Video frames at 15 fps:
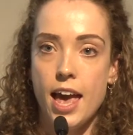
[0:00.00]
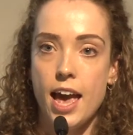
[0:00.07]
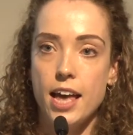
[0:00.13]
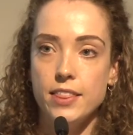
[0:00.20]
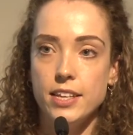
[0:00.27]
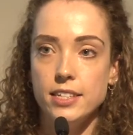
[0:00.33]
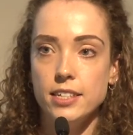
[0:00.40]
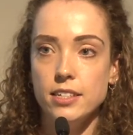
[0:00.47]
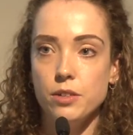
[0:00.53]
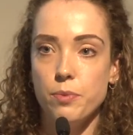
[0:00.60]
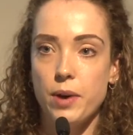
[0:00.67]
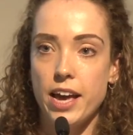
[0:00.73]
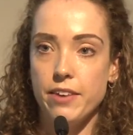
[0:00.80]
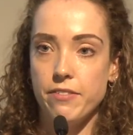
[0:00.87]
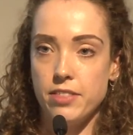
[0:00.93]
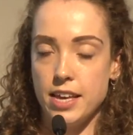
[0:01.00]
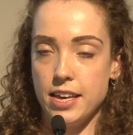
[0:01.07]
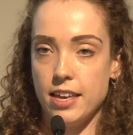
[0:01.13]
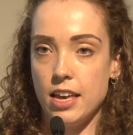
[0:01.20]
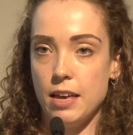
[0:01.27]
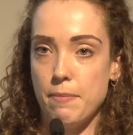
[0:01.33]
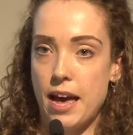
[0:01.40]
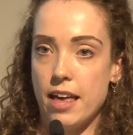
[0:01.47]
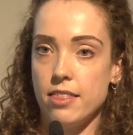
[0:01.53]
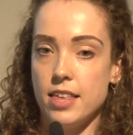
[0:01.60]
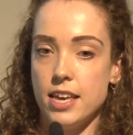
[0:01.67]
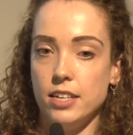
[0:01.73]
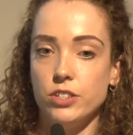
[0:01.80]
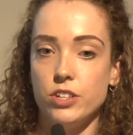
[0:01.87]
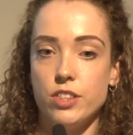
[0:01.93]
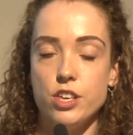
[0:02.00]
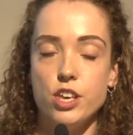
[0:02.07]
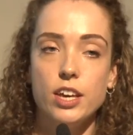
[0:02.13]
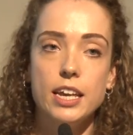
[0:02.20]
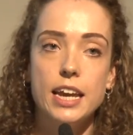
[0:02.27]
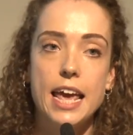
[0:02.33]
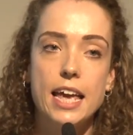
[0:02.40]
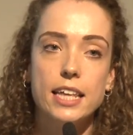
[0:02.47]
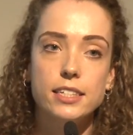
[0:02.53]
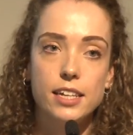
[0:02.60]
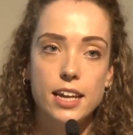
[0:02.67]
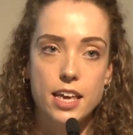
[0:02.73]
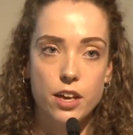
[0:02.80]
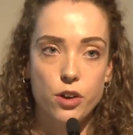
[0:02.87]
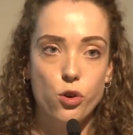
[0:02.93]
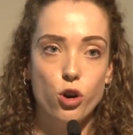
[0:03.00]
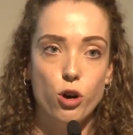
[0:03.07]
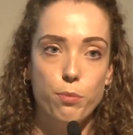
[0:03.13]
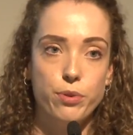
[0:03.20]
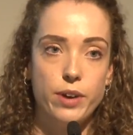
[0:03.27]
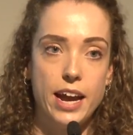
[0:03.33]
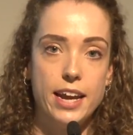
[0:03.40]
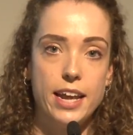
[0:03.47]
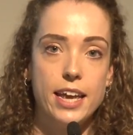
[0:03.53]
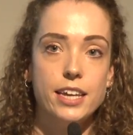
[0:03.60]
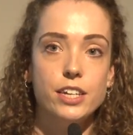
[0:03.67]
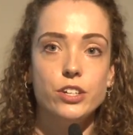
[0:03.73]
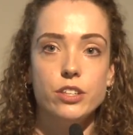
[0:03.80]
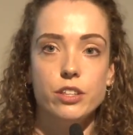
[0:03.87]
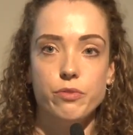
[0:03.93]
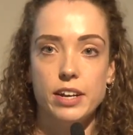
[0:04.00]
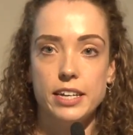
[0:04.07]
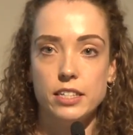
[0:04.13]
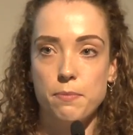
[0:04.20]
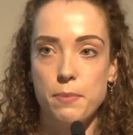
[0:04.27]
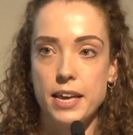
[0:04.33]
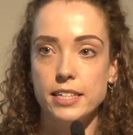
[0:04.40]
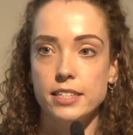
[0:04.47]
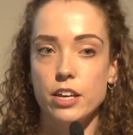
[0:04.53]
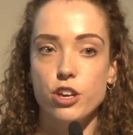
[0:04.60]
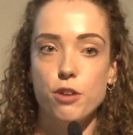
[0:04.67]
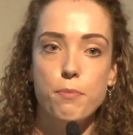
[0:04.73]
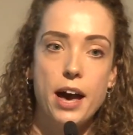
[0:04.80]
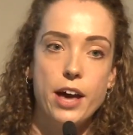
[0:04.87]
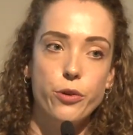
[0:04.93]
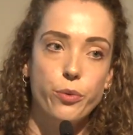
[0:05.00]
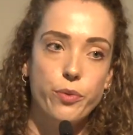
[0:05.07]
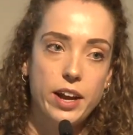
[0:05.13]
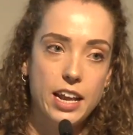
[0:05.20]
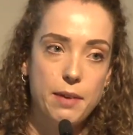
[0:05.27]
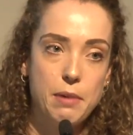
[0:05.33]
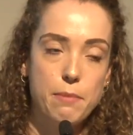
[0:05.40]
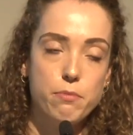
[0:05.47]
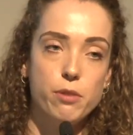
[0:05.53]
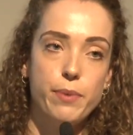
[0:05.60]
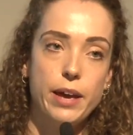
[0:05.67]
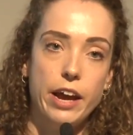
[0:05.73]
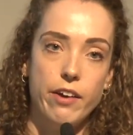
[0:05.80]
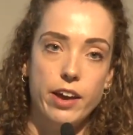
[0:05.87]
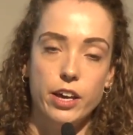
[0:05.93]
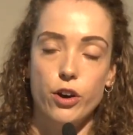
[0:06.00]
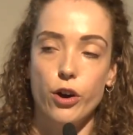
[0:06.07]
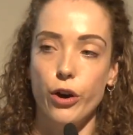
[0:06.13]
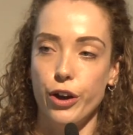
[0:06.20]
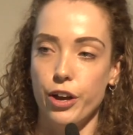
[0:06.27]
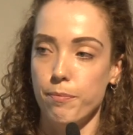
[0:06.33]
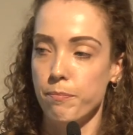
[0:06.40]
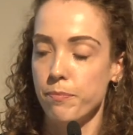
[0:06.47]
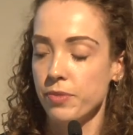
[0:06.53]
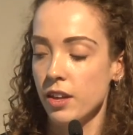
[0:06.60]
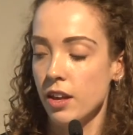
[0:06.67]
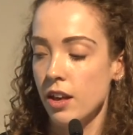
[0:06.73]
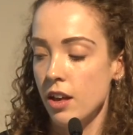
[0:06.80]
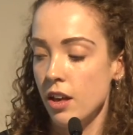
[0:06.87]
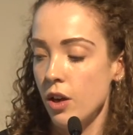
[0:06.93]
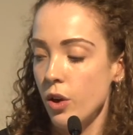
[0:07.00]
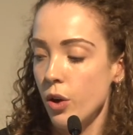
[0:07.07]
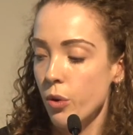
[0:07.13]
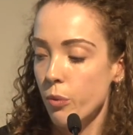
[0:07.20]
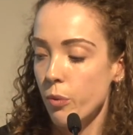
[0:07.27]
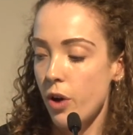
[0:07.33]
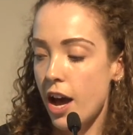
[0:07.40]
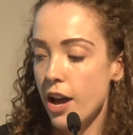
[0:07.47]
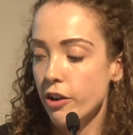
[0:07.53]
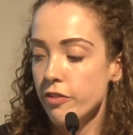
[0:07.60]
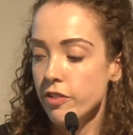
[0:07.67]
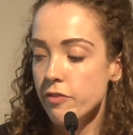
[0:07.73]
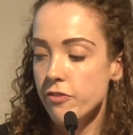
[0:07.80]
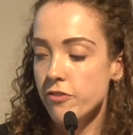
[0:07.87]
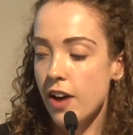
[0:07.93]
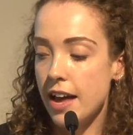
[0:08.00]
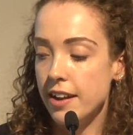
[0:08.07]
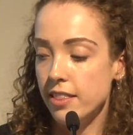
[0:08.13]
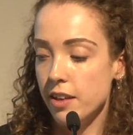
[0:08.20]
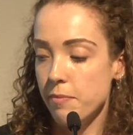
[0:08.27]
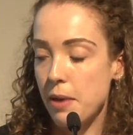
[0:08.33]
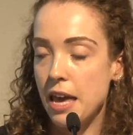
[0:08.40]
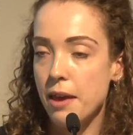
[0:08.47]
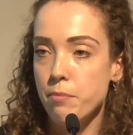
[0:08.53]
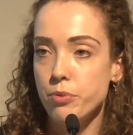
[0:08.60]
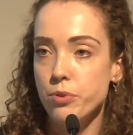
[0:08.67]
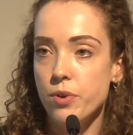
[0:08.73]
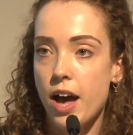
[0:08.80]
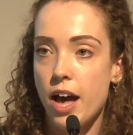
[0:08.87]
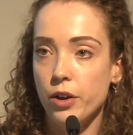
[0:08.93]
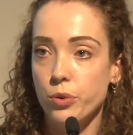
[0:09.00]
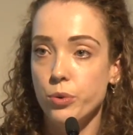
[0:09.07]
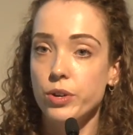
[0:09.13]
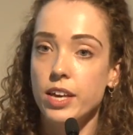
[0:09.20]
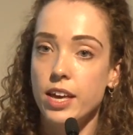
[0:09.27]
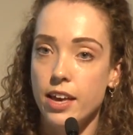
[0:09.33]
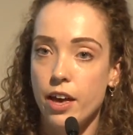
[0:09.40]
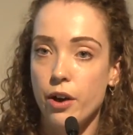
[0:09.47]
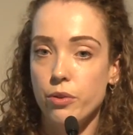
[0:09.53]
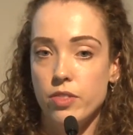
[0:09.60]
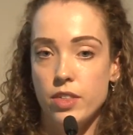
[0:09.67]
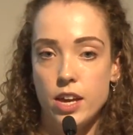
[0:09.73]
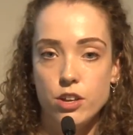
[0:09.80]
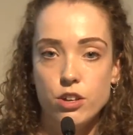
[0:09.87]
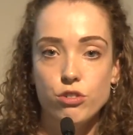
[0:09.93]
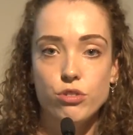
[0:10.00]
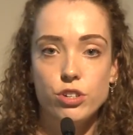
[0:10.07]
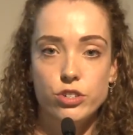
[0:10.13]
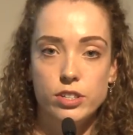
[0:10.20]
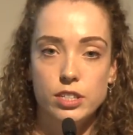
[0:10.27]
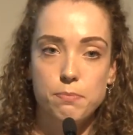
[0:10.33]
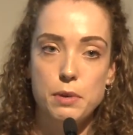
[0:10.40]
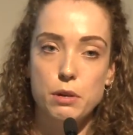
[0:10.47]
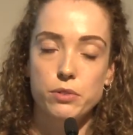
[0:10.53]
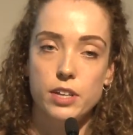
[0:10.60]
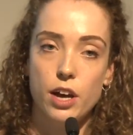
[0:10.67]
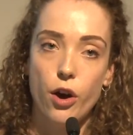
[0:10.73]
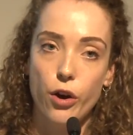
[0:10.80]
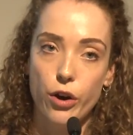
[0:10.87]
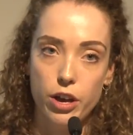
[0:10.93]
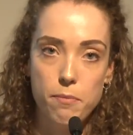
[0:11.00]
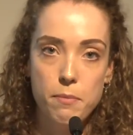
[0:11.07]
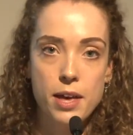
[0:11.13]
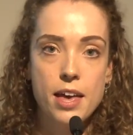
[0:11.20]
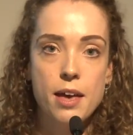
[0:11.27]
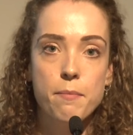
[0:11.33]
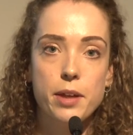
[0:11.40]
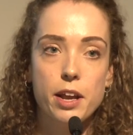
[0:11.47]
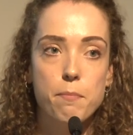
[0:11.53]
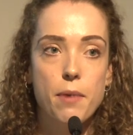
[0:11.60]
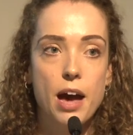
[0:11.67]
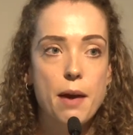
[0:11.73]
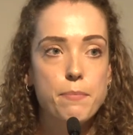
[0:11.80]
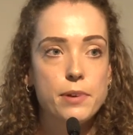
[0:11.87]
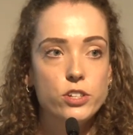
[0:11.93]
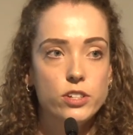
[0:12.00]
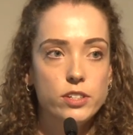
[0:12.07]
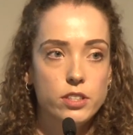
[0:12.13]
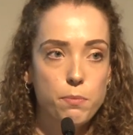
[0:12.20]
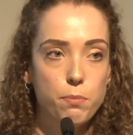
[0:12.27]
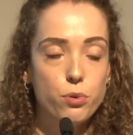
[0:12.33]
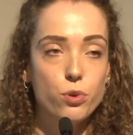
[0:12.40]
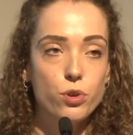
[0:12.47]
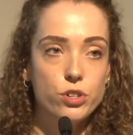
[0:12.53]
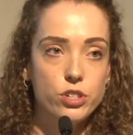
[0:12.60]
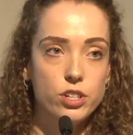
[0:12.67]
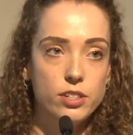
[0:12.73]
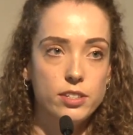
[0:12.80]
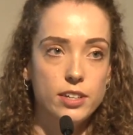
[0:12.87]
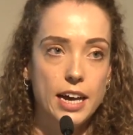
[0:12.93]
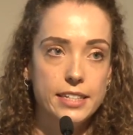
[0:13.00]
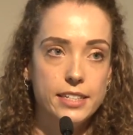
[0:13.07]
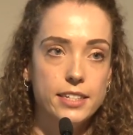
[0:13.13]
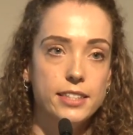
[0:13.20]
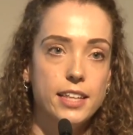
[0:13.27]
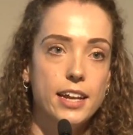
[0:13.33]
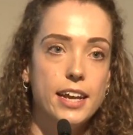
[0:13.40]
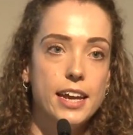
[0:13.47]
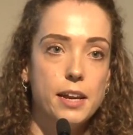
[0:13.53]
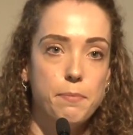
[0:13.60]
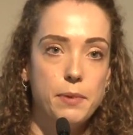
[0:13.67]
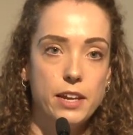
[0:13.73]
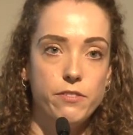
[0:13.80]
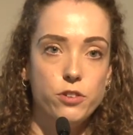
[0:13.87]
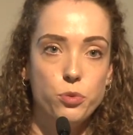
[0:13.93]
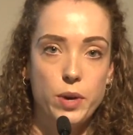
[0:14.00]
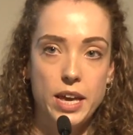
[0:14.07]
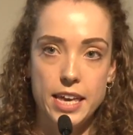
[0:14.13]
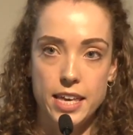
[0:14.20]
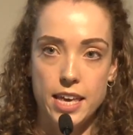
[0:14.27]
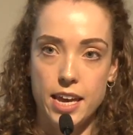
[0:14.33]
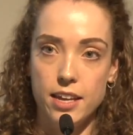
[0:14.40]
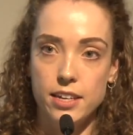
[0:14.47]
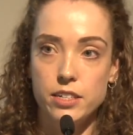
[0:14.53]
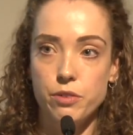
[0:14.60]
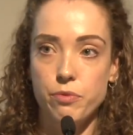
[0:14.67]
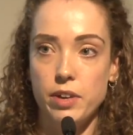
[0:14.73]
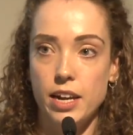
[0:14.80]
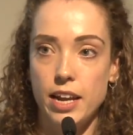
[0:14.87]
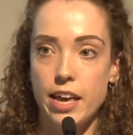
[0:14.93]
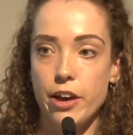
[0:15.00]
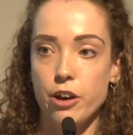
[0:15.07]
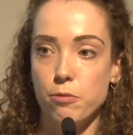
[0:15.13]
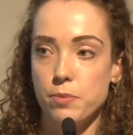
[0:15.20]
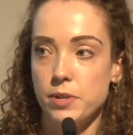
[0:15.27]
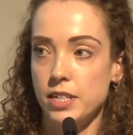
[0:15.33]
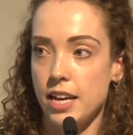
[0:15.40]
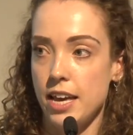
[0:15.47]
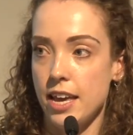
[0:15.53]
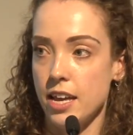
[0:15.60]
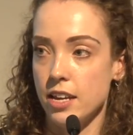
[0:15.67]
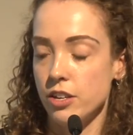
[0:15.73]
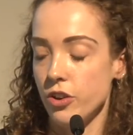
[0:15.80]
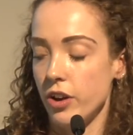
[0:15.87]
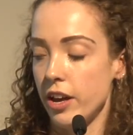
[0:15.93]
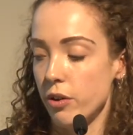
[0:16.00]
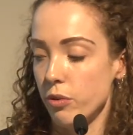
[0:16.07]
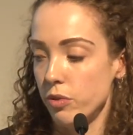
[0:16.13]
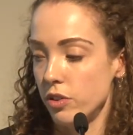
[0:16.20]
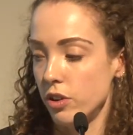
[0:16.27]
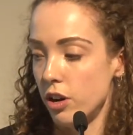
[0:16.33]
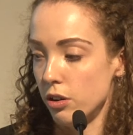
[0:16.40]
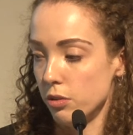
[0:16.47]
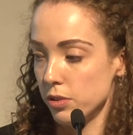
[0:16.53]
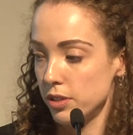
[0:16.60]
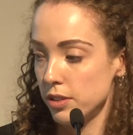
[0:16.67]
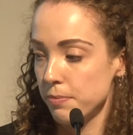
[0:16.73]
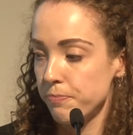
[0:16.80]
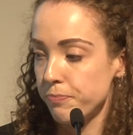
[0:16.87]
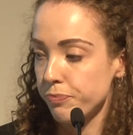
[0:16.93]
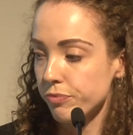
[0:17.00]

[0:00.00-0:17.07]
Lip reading: And this is a way of thinking about things so that you can easily incorporate it into the recipes that you might already be preparing at home. I often find that people are cooking healthy, nutritious meals at home, but it might be just the portion sizes that need a bit of tweaking to really help to hit your health goals.